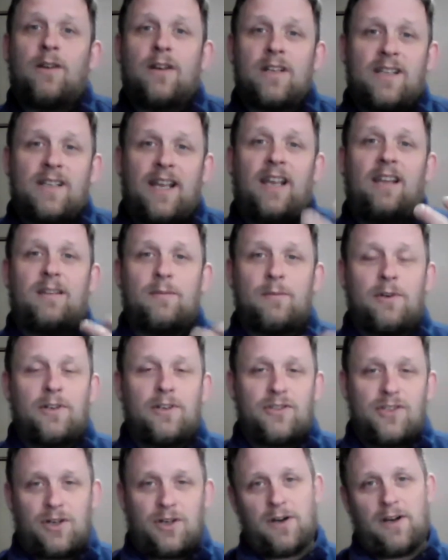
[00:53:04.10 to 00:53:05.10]
you can take them
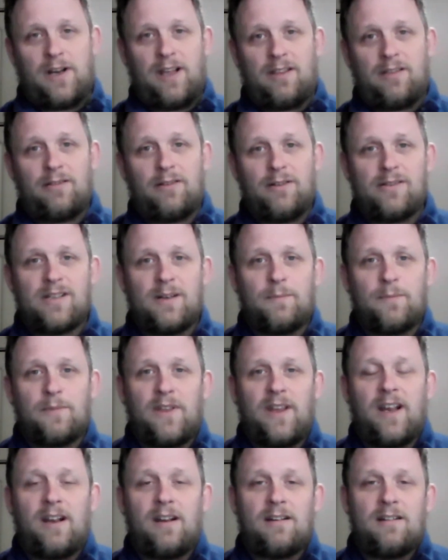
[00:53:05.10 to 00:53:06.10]
on a journey through
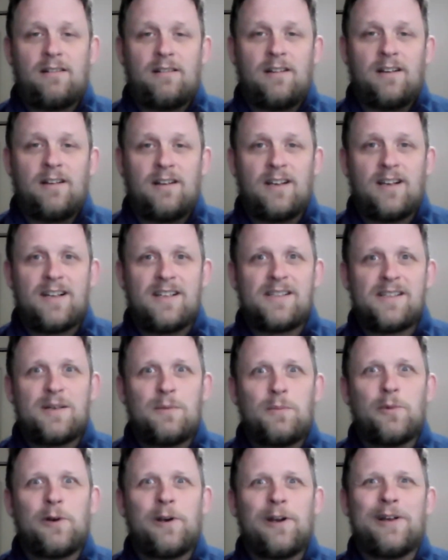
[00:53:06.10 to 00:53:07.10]
something
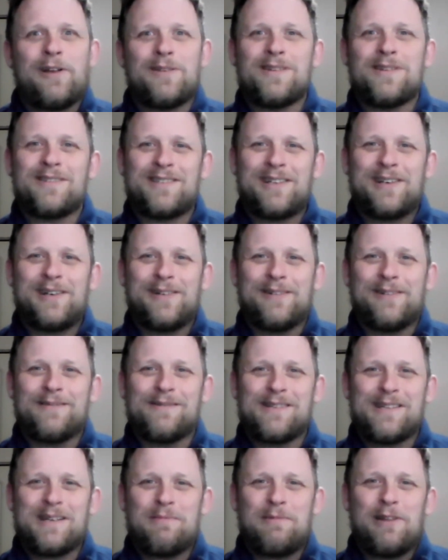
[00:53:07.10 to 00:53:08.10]
somewhere else
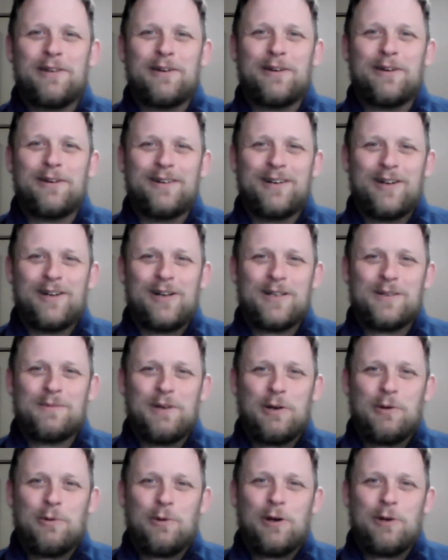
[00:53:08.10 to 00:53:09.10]
too, some other
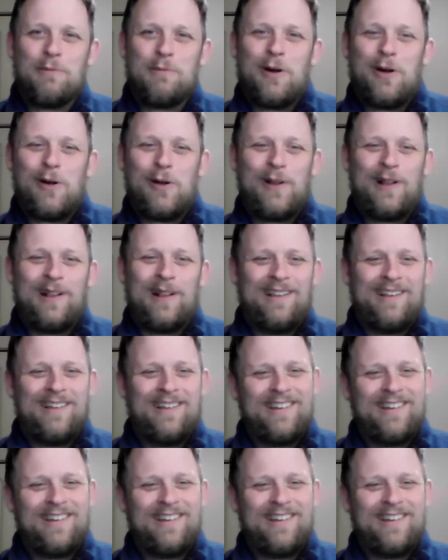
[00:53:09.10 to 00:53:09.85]
cosmic wormhole.